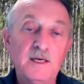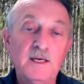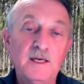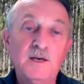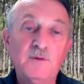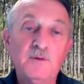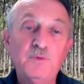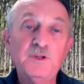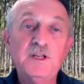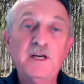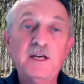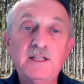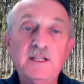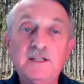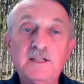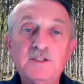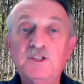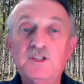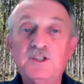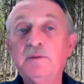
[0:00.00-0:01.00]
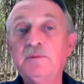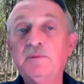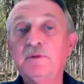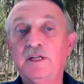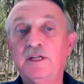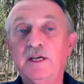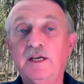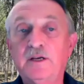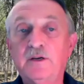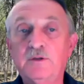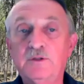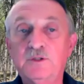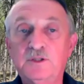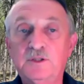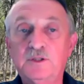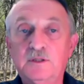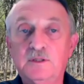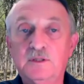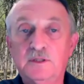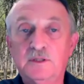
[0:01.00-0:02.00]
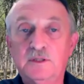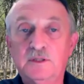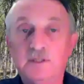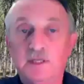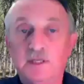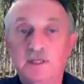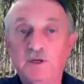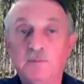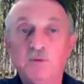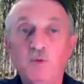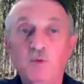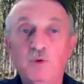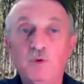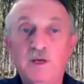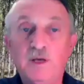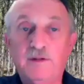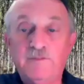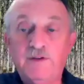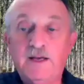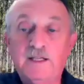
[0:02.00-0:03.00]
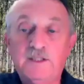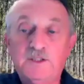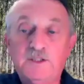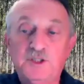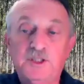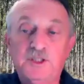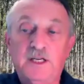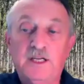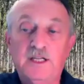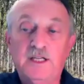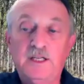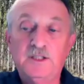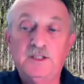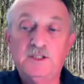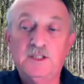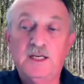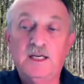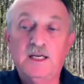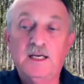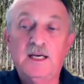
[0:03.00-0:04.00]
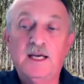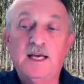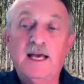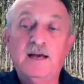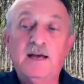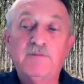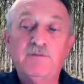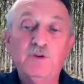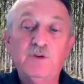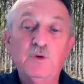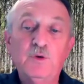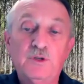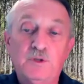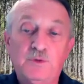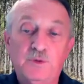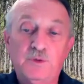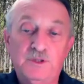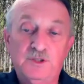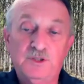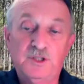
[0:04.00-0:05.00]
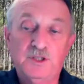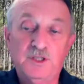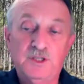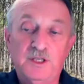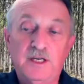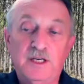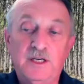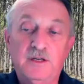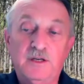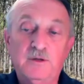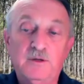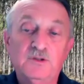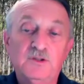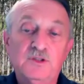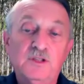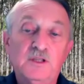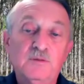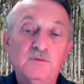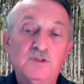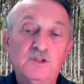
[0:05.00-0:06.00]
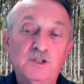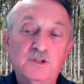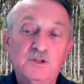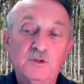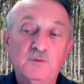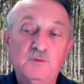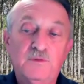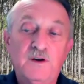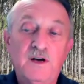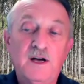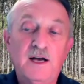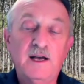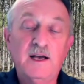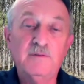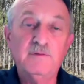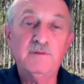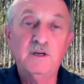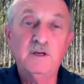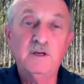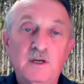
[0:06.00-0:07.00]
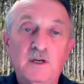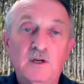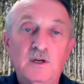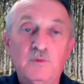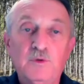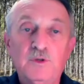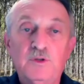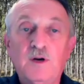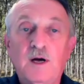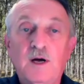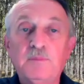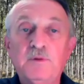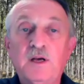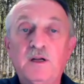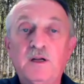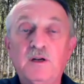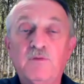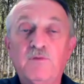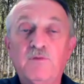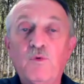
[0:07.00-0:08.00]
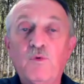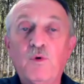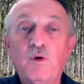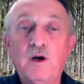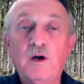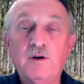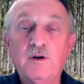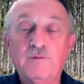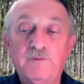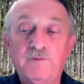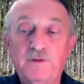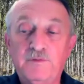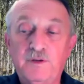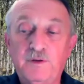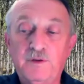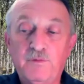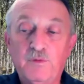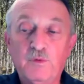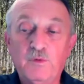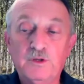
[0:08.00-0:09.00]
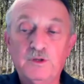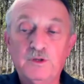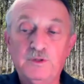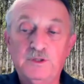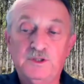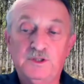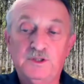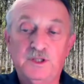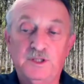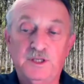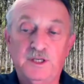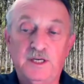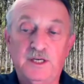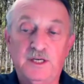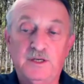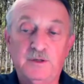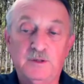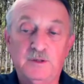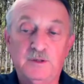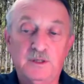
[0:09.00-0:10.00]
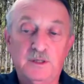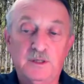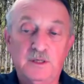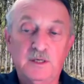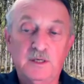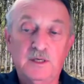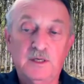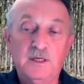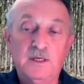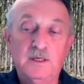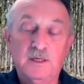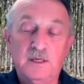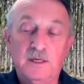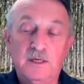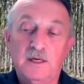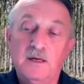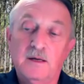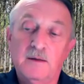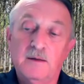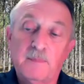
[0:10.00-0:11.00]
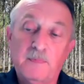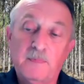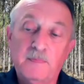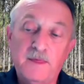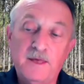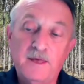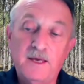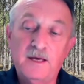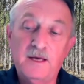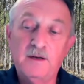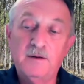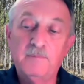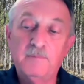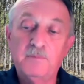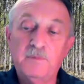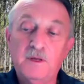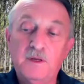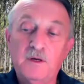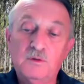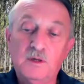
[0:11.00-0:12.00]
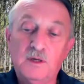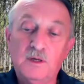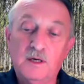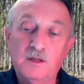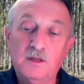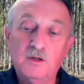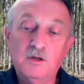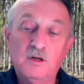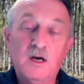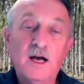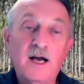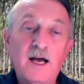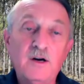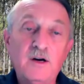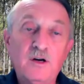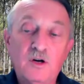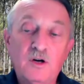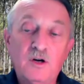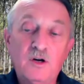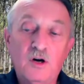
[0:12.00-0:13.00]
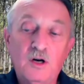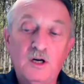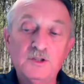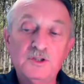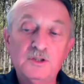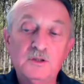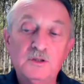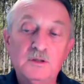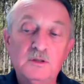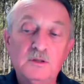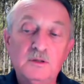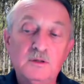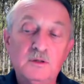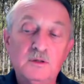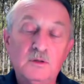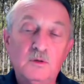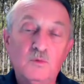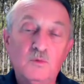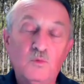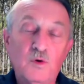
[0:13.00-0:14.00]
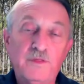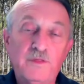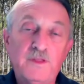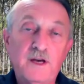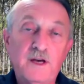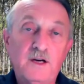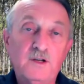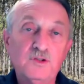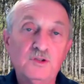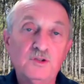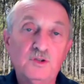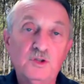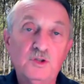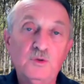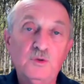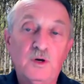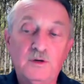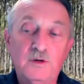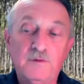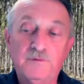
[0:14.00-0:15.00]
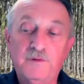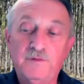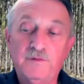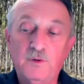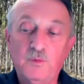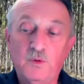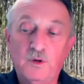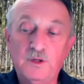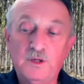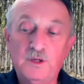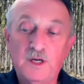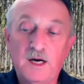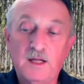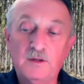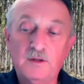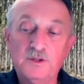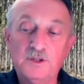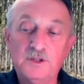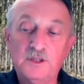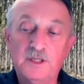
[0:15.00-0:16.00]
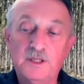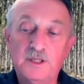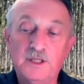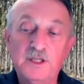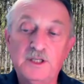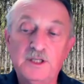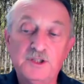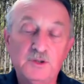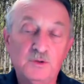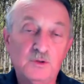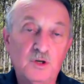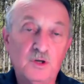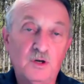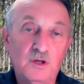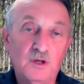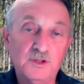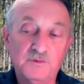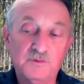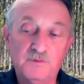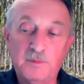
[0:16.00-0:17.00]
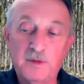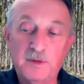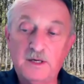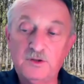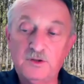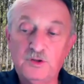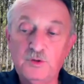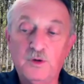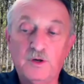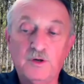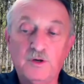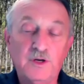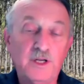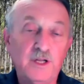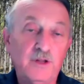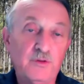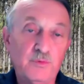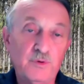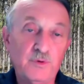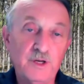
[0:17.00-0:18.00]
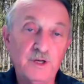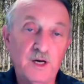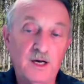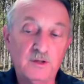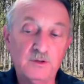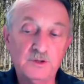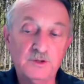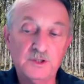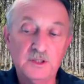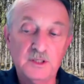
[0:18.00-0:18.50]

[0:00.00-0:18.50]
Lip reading: If we take that same 10 acres and we employ advanced genetics at fewer trees to the acre, instead of 605, we drop down to 454 trees to the acre. Then a little higher cost, $1,251, an additional cost of about $283.